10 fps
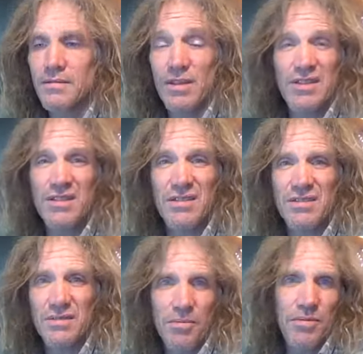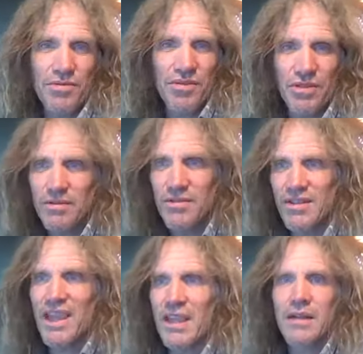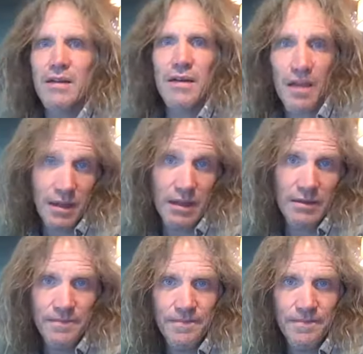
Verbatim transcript: which is almost saying nothing.